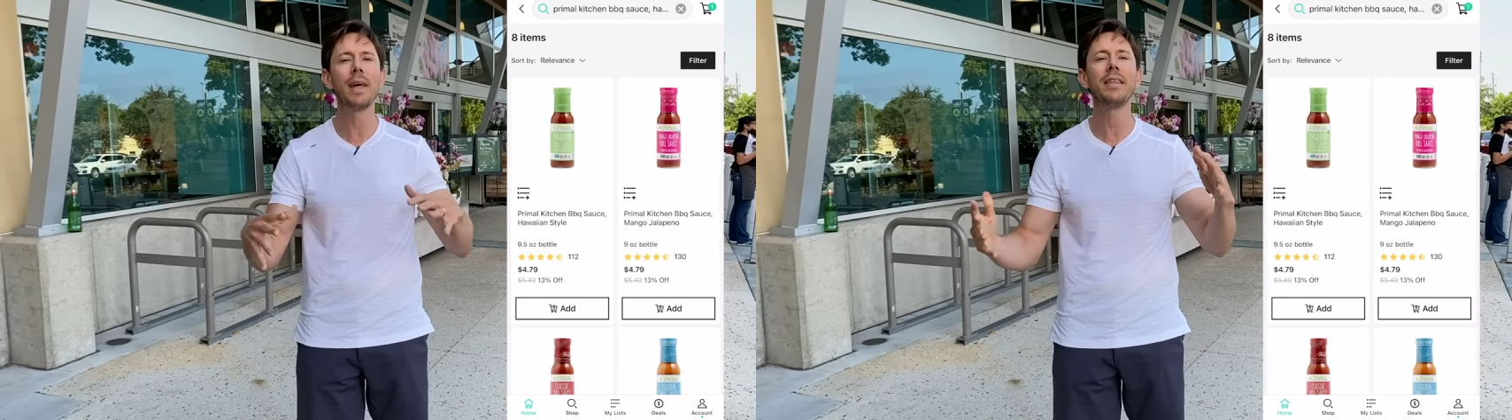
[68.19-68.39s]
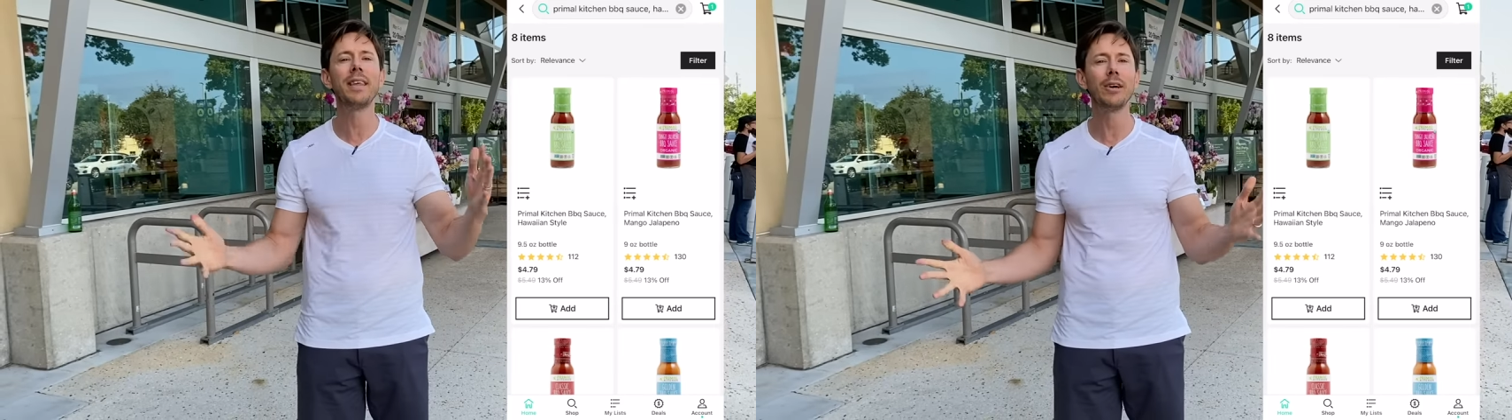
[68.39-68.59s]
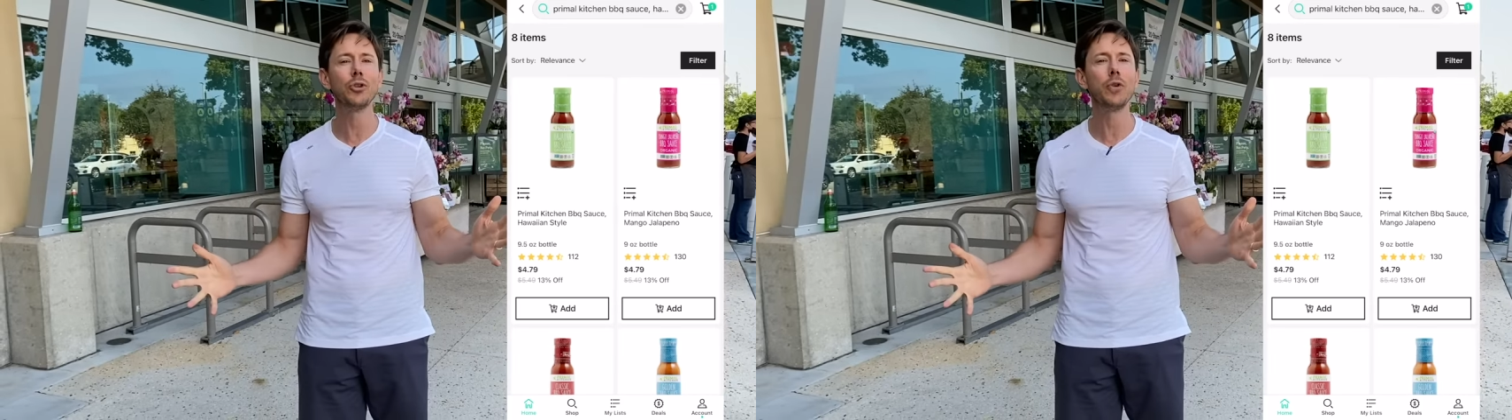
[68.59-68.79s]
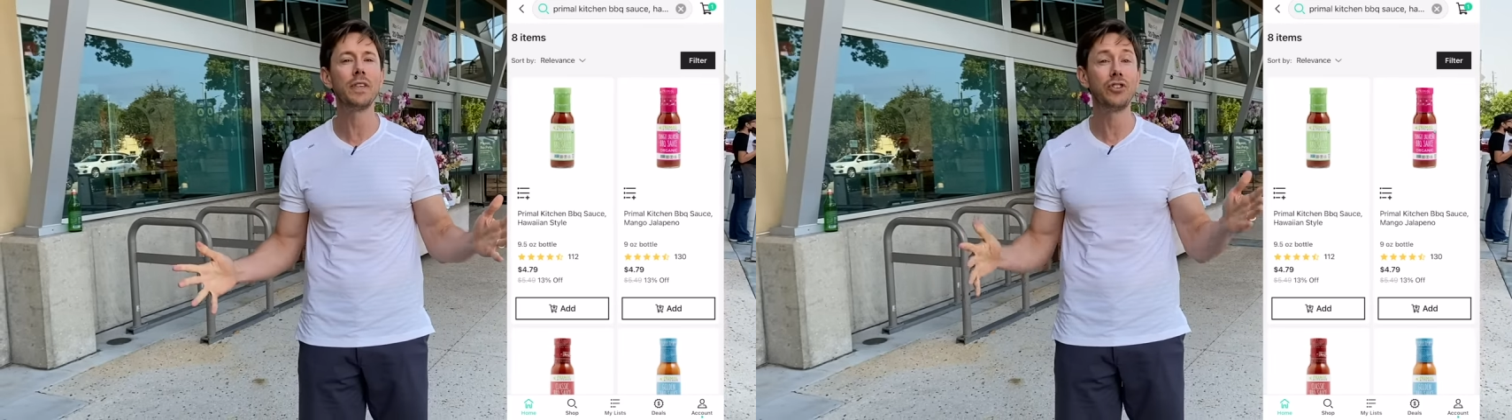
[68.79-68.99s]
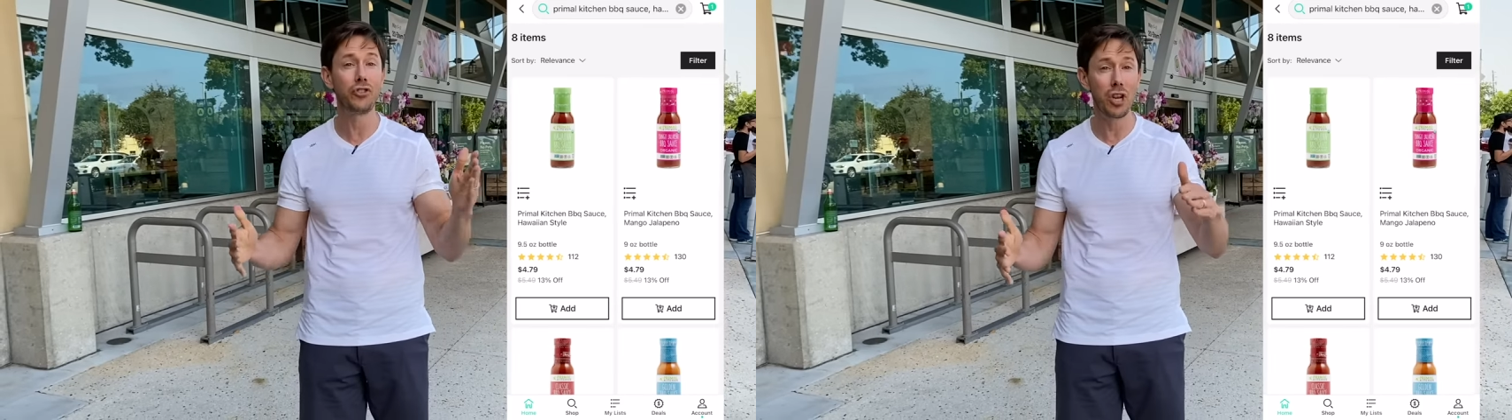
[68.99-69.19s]
and it tells you if
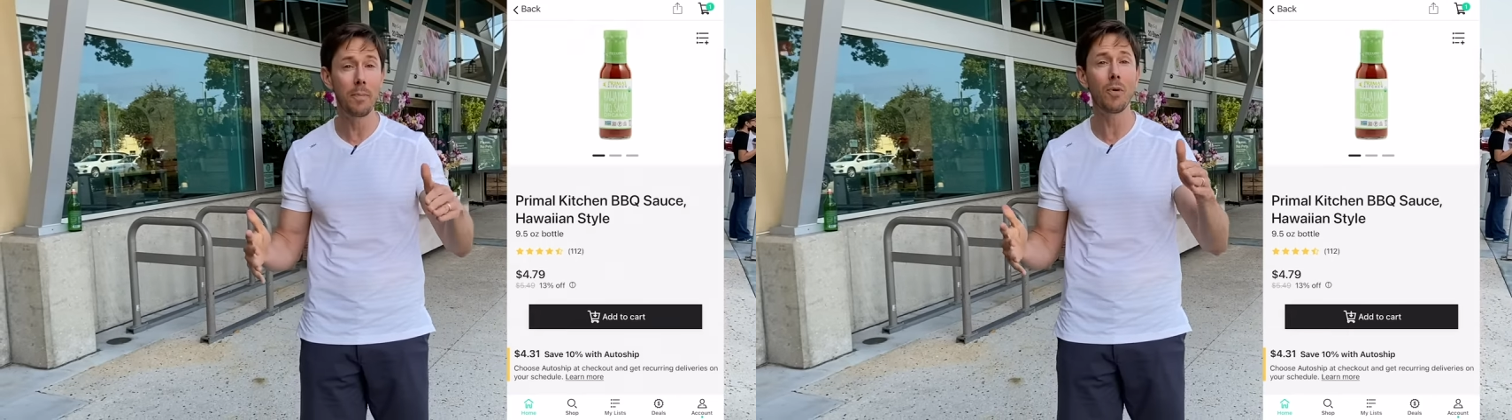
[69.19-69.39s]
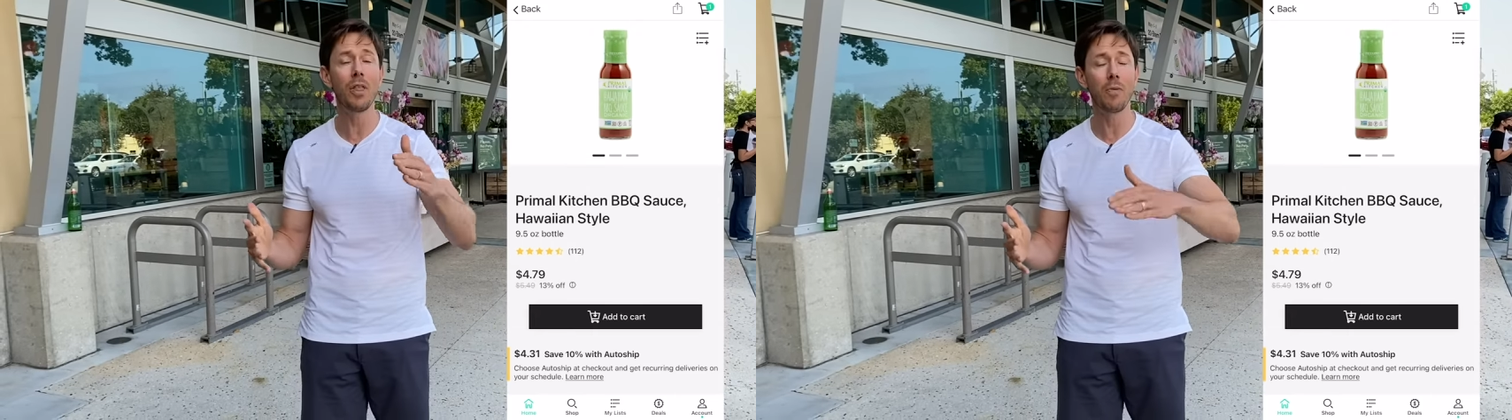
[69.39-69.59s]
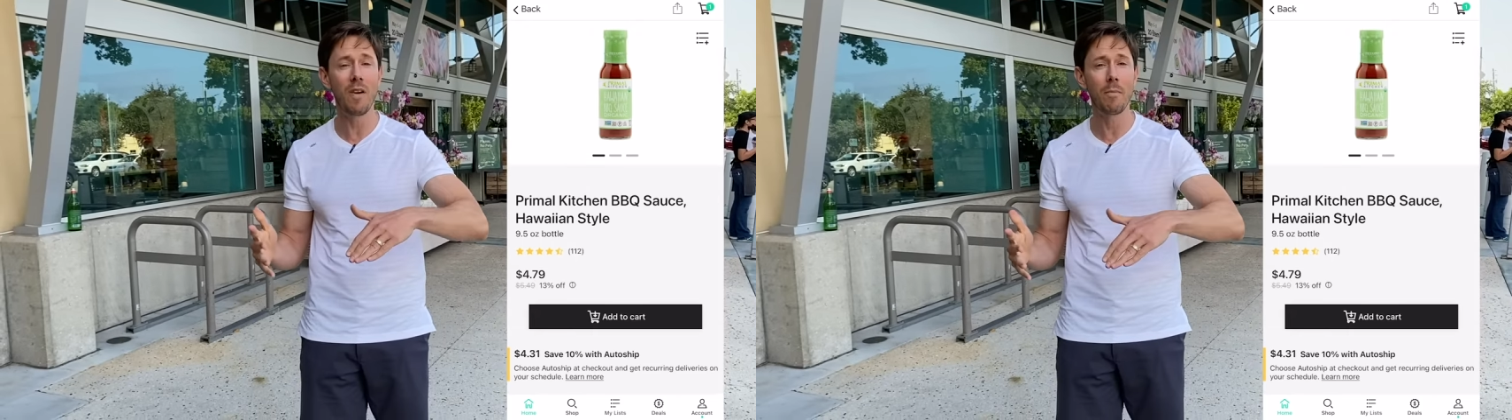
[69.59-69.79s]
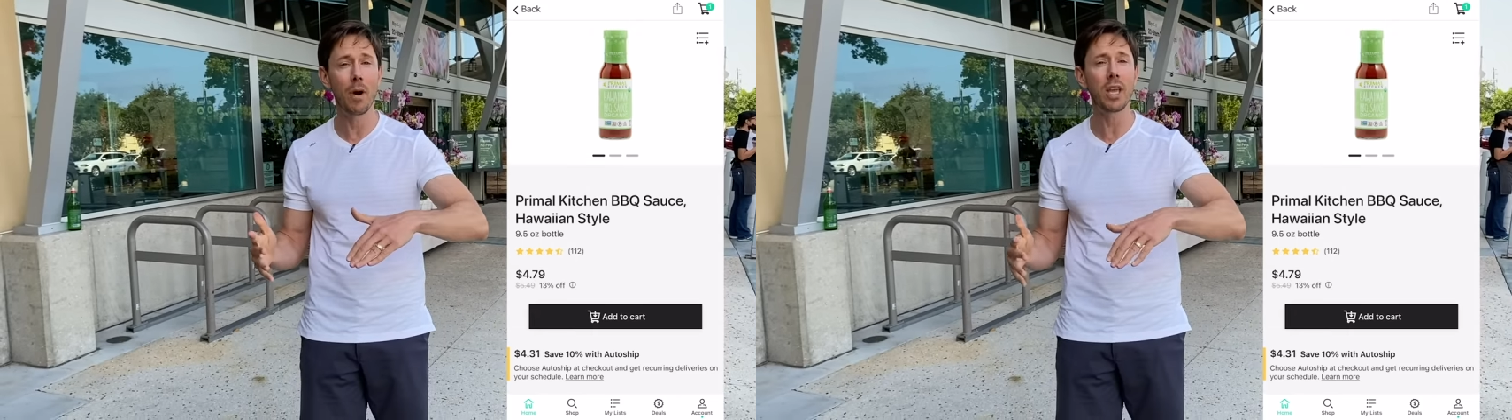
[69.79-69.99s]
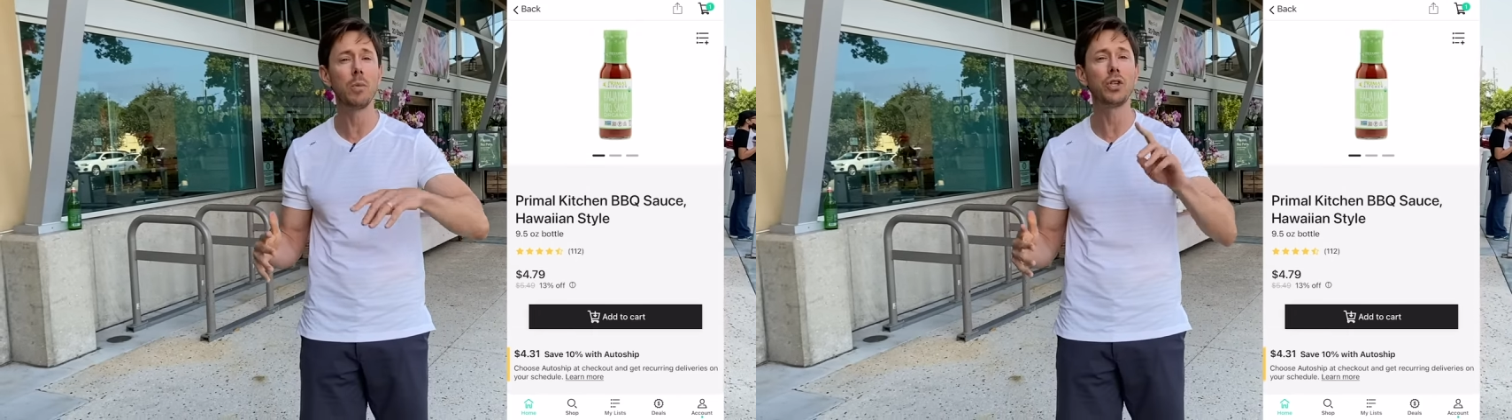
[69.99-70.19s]
it's cheaper on Thrive
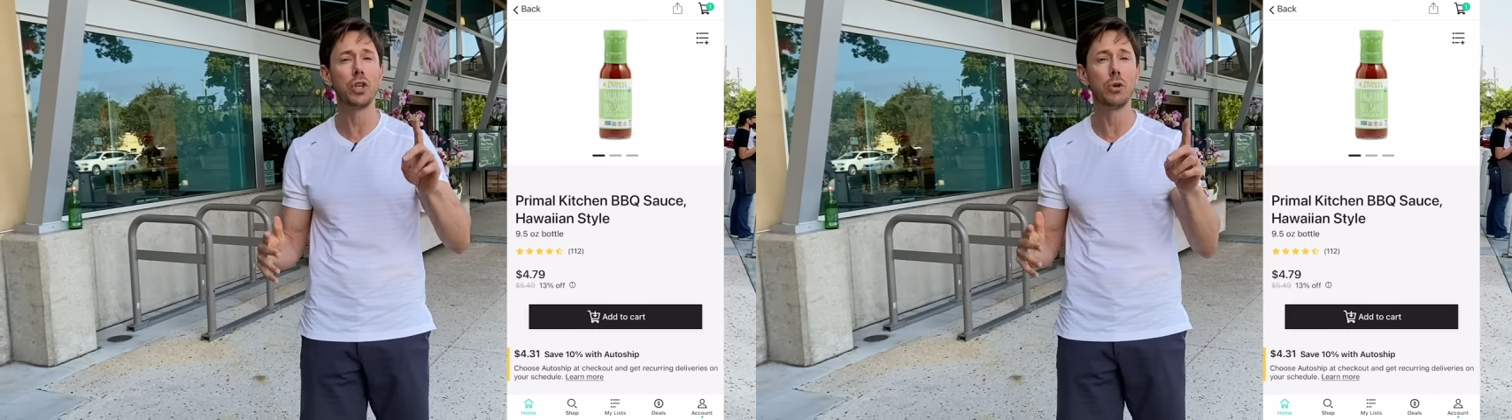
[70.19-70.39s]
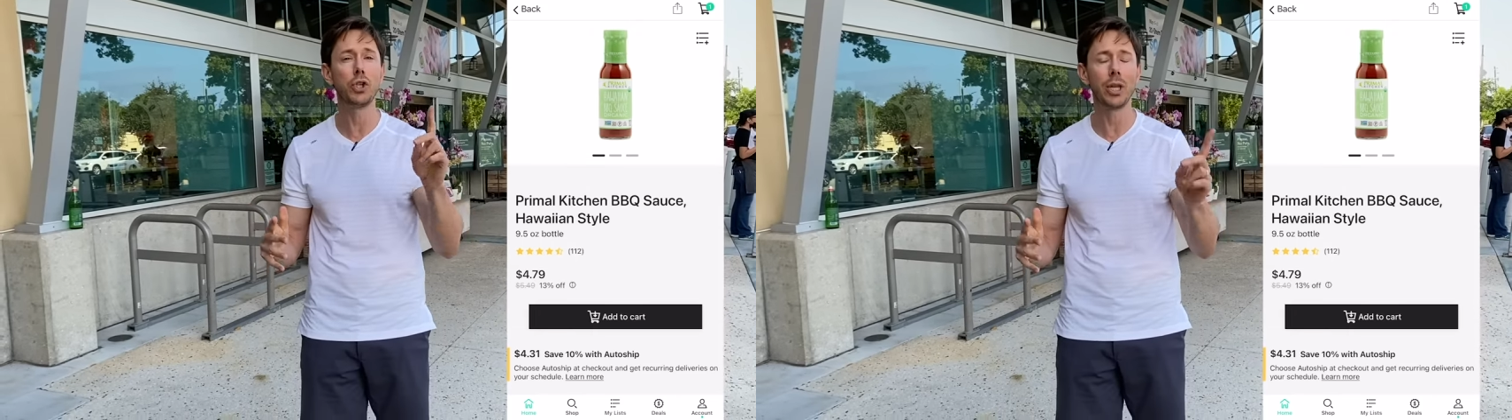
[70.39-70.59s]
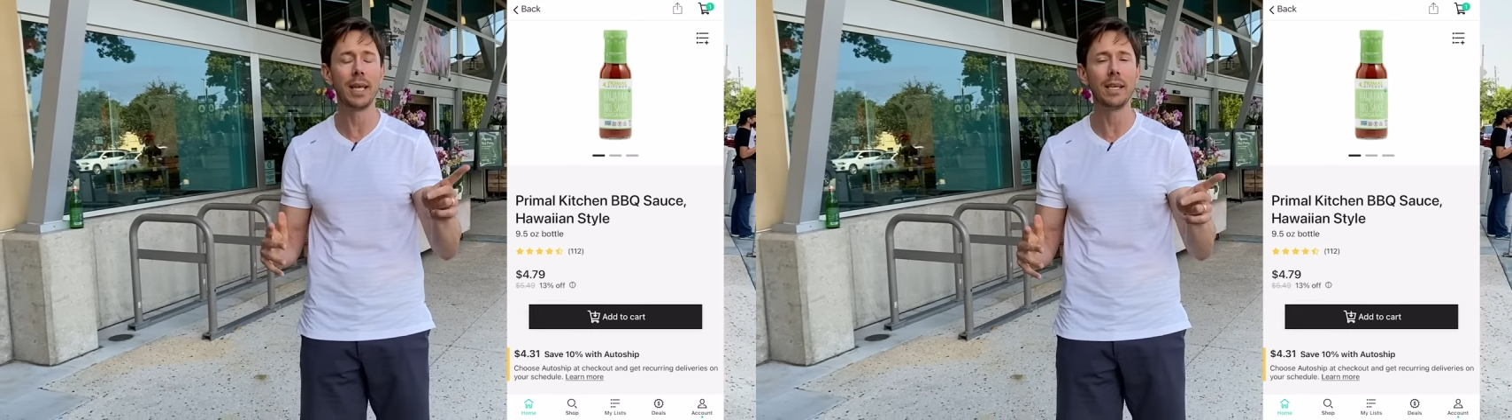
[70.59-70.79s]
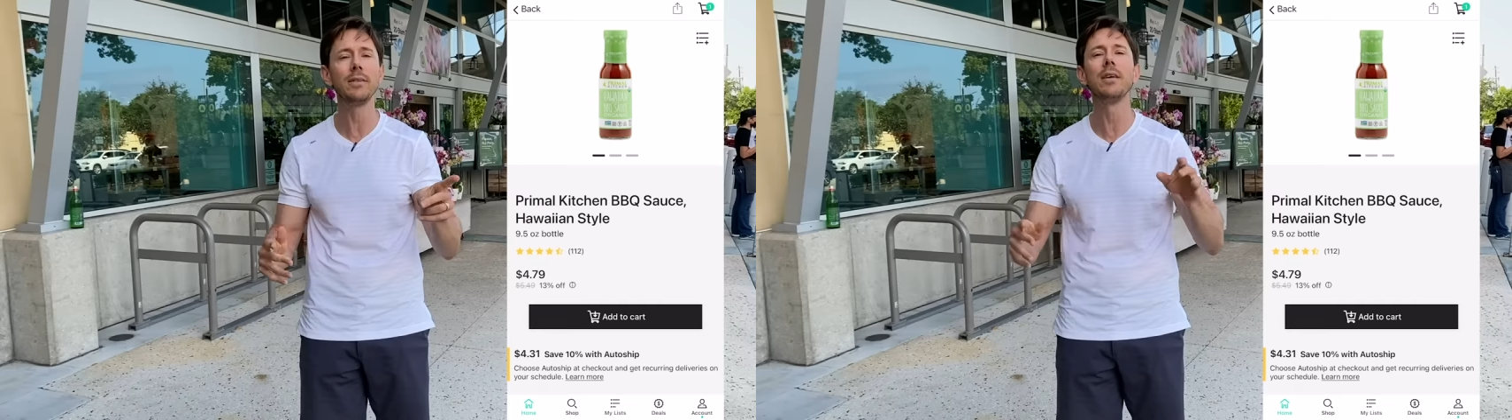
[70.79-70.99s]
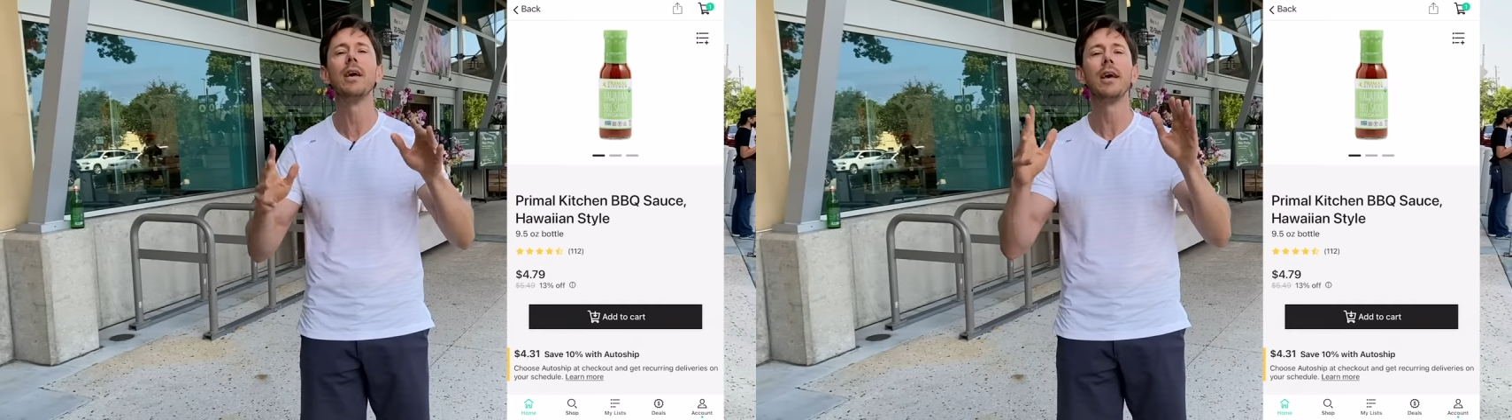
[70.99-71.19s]
Market, which it usually is.